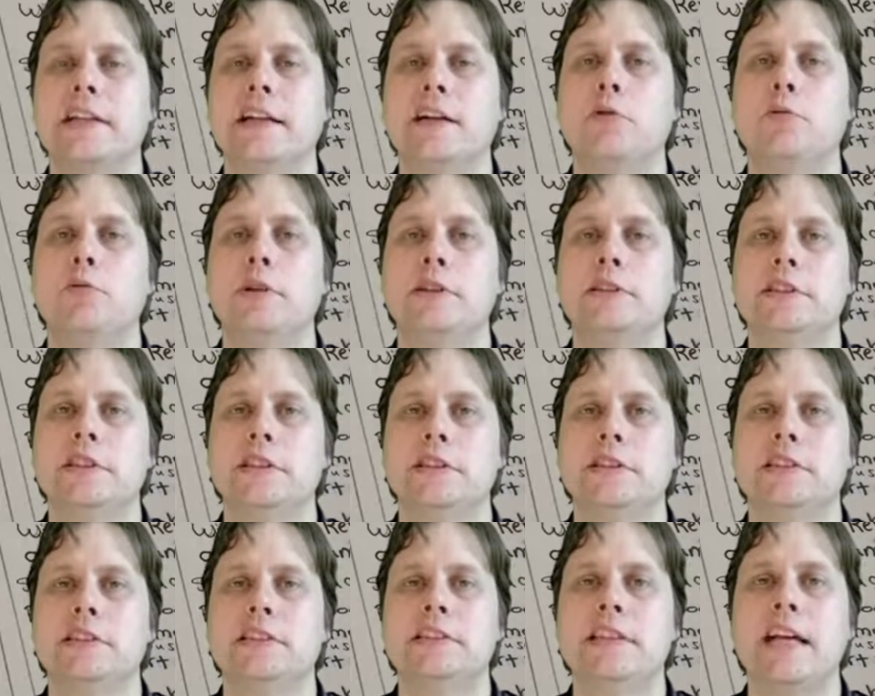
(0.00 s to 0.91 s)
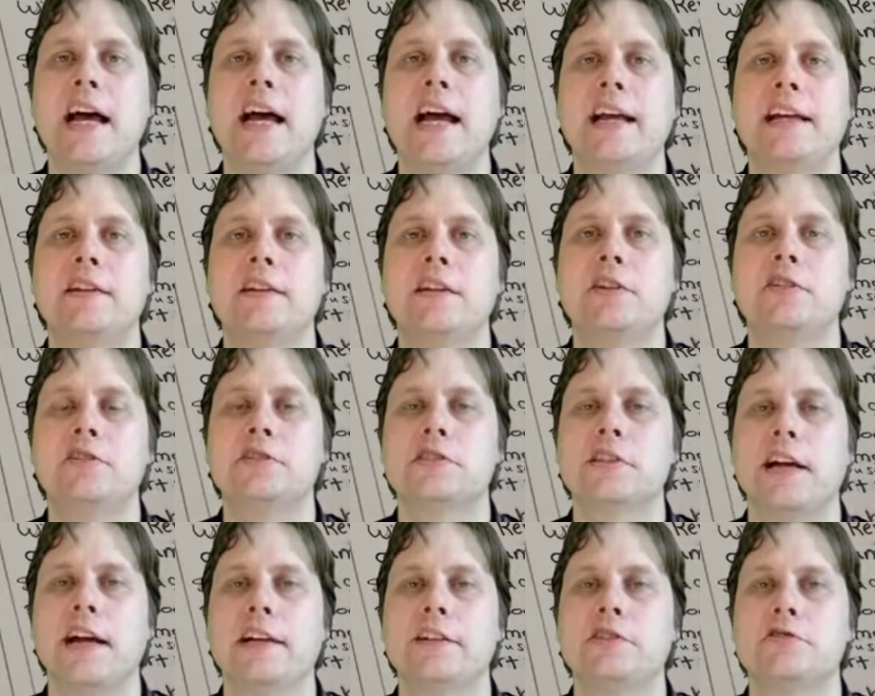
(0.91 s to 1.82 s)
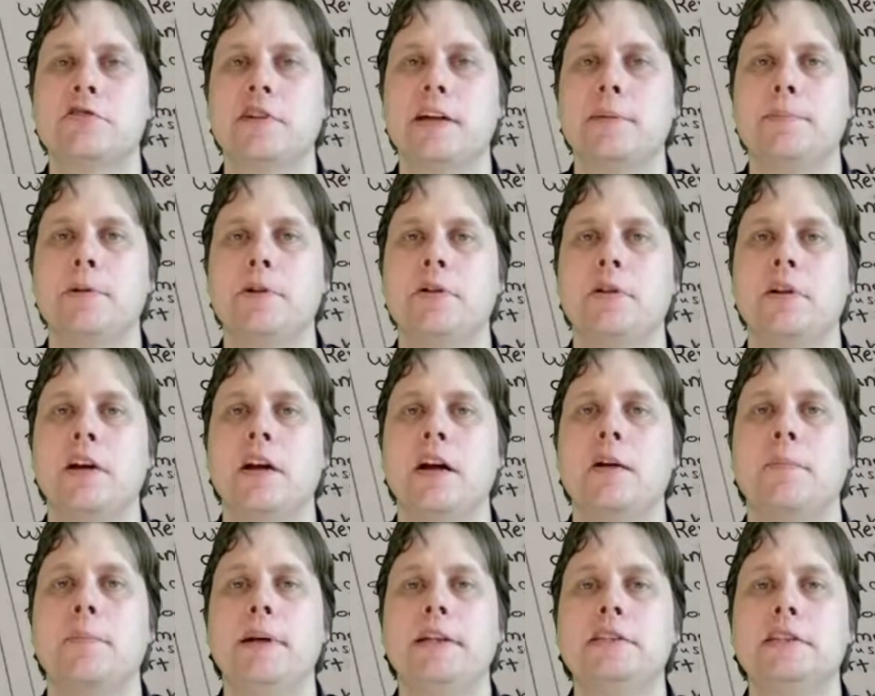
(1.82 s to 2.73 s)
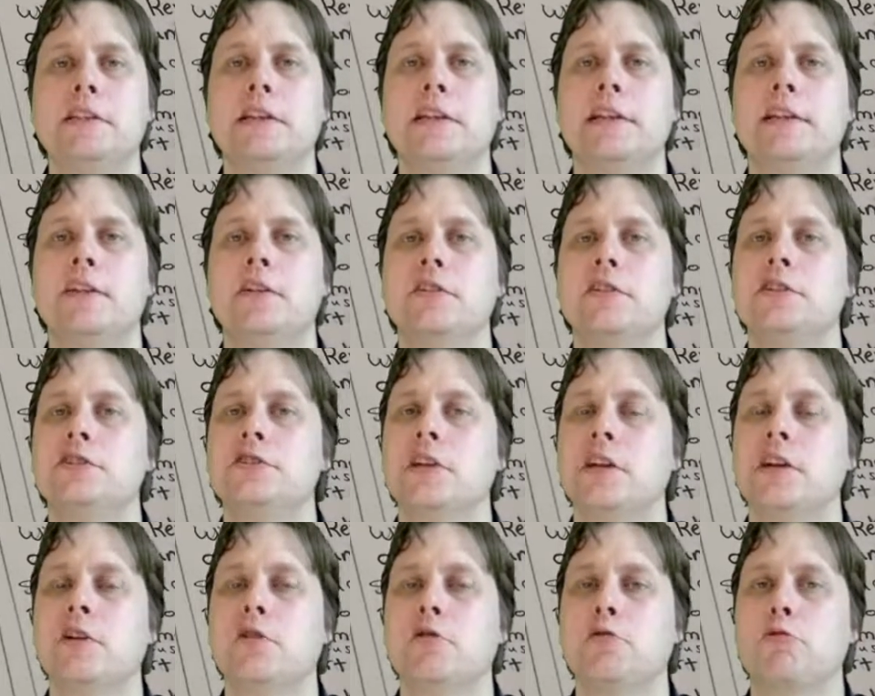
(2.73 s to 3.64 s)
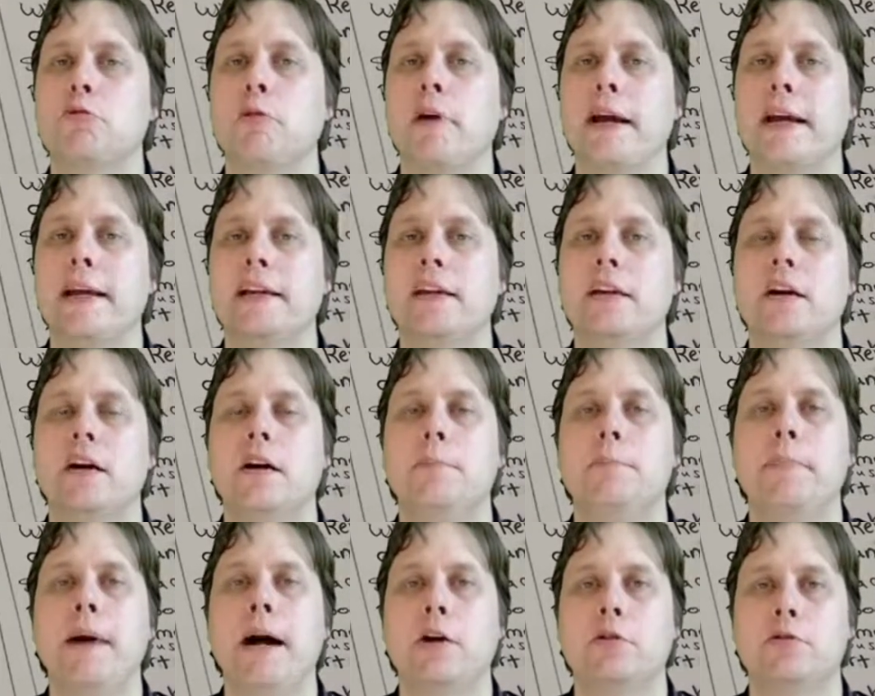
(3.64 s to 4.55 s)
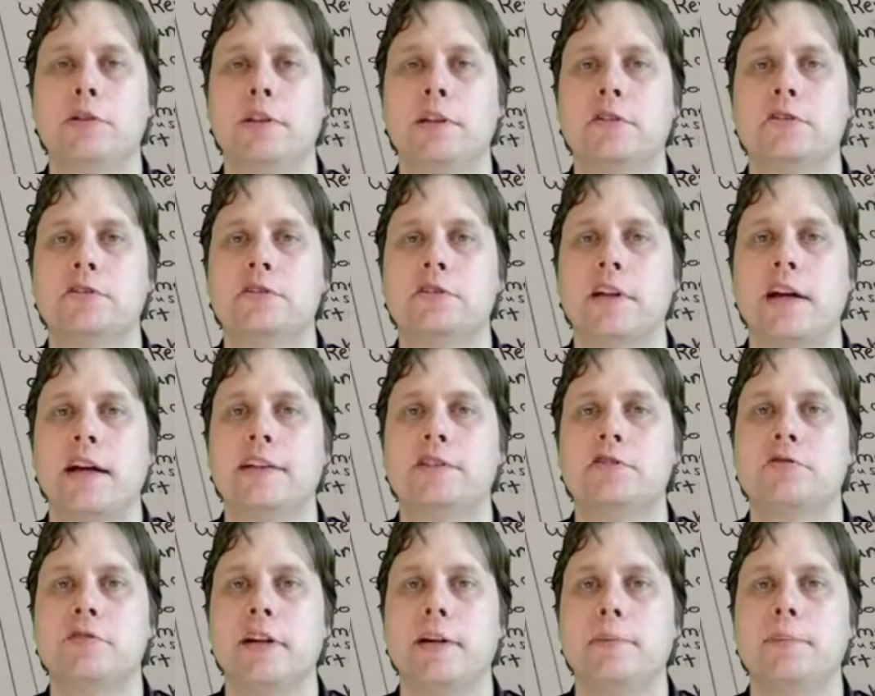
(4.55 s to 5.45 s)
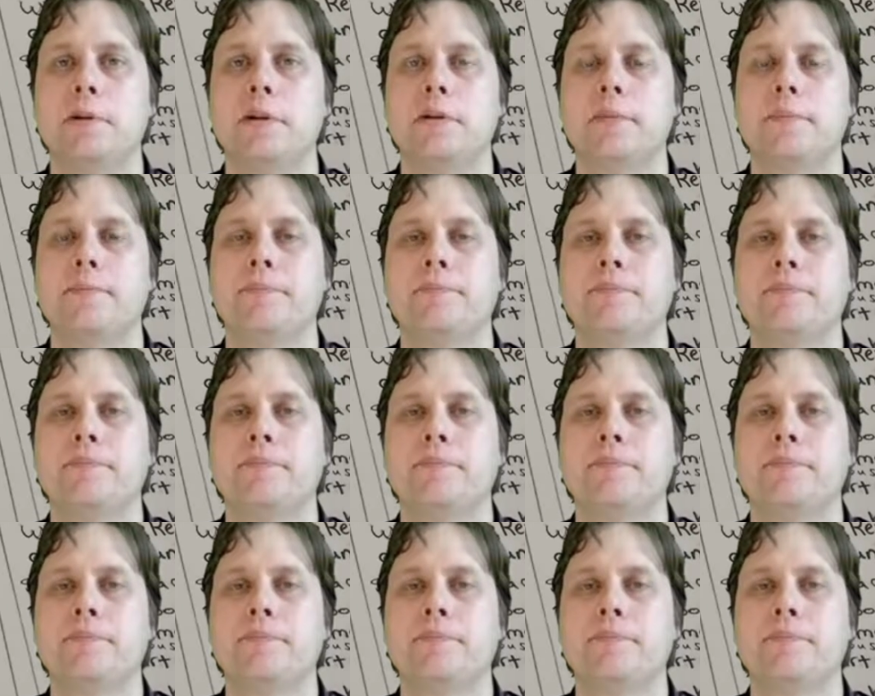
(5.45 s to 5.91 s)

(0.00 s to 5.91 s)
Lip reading: like what's inside their skyscraper. Basically, they're just going to write about their skyscraper.